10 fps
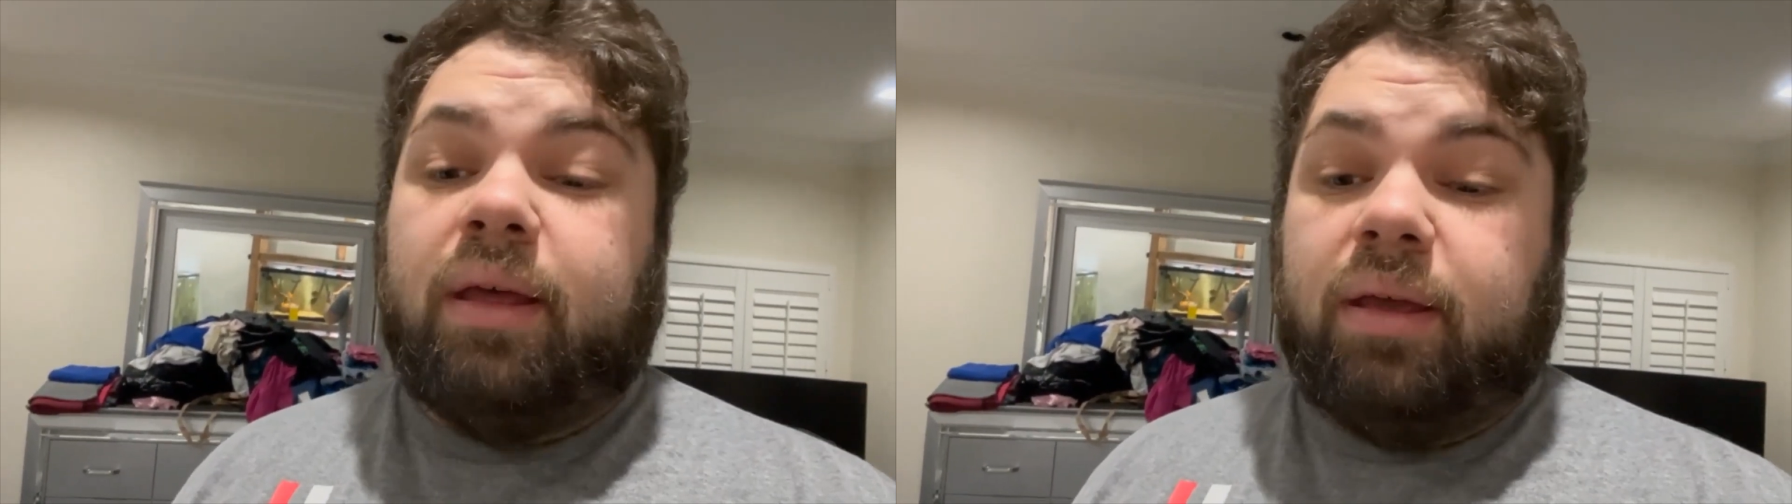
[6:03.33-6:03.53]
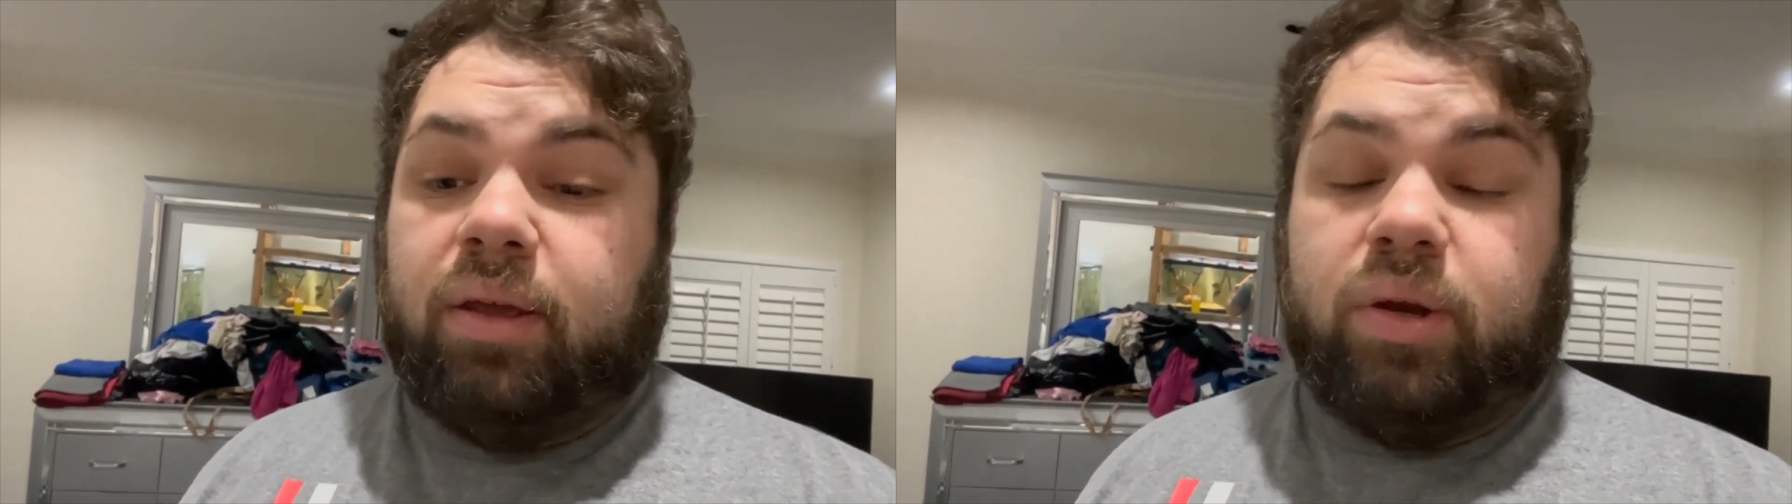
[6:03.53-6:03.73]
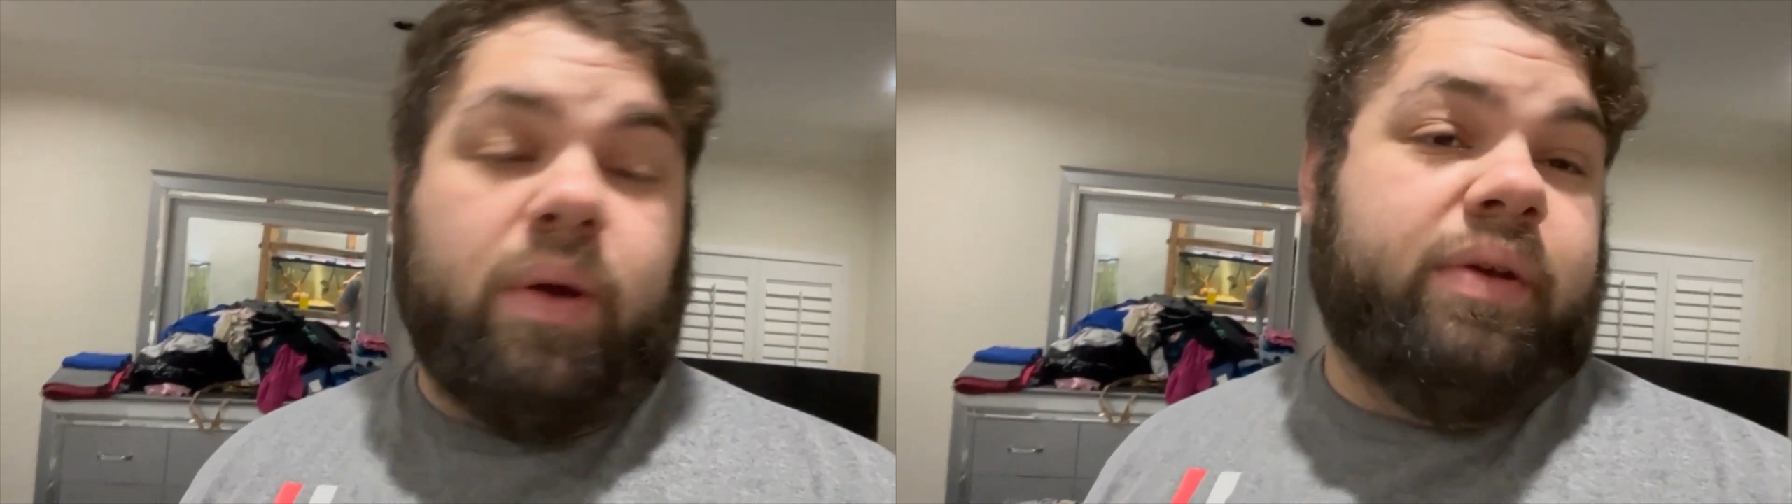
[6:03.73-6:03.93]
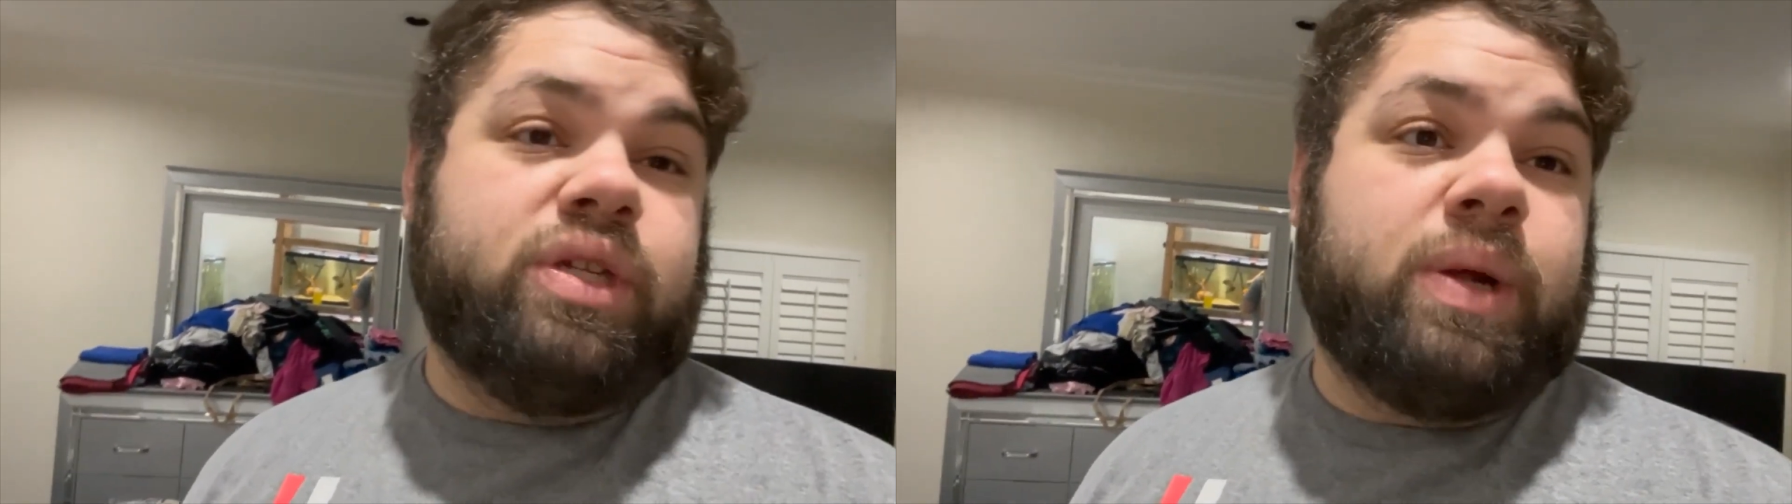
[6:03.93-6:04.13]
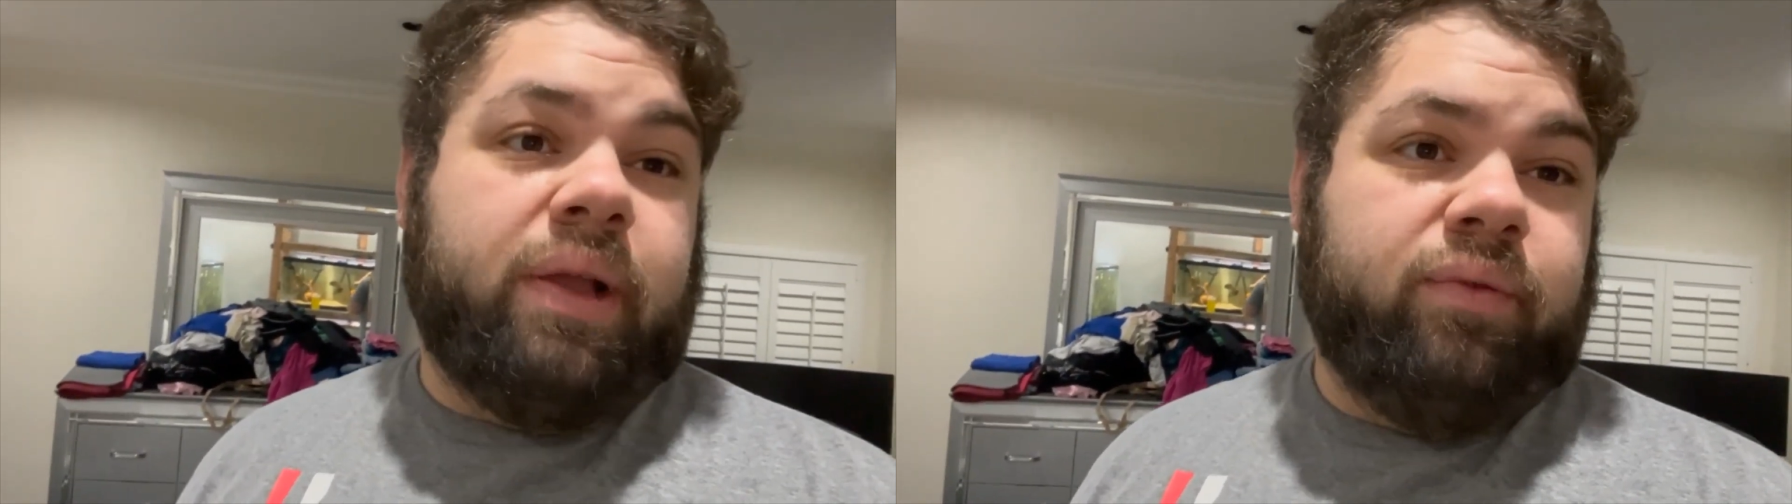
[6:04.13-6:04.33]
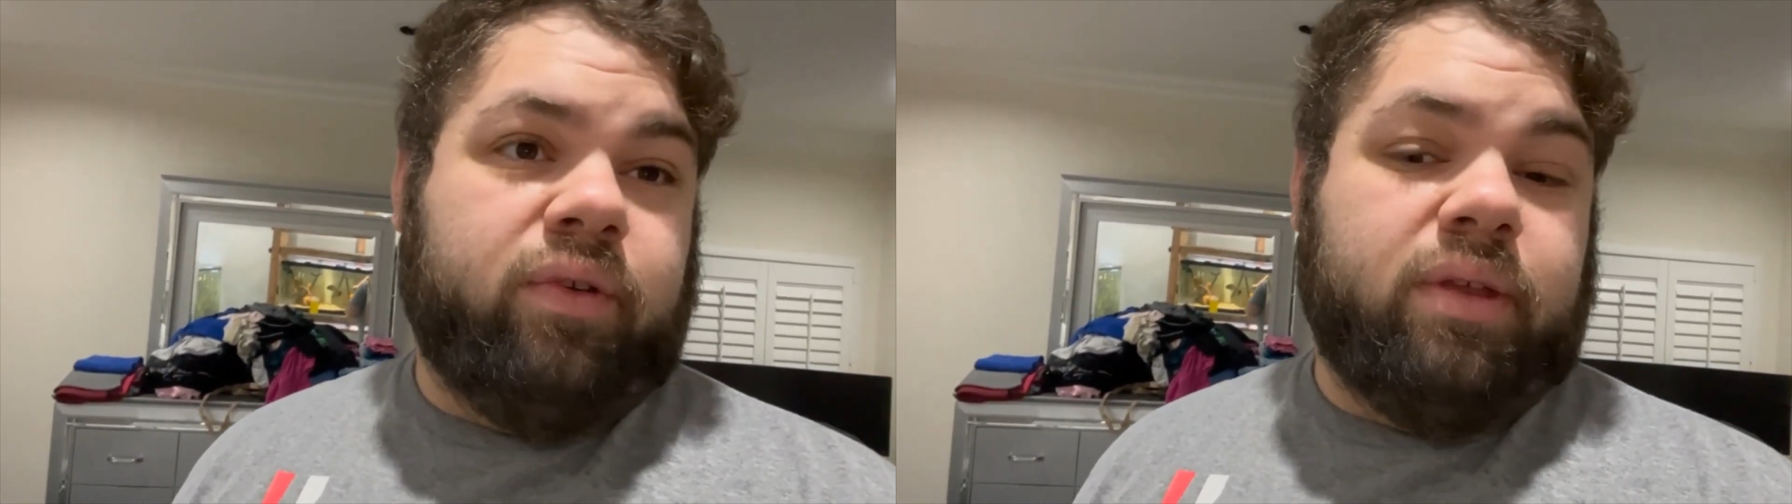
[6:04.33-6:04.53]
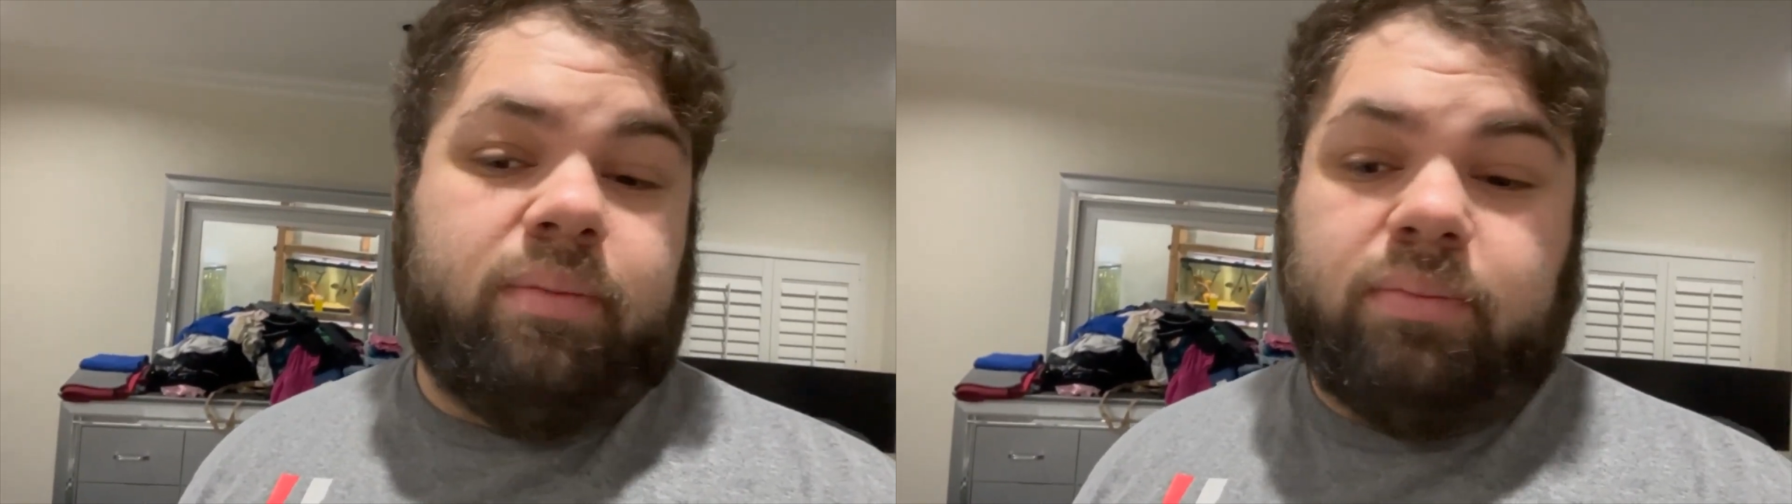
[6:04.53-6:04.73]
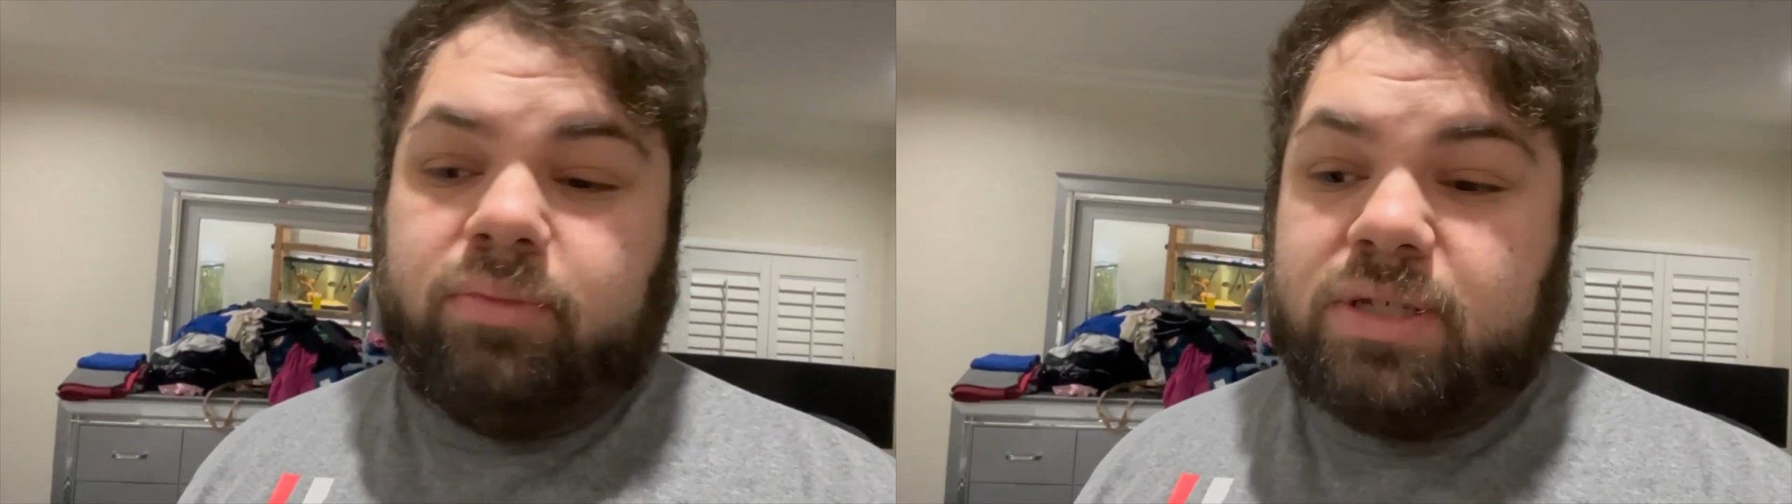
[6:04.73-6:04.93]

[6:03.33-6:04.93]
I transfer them,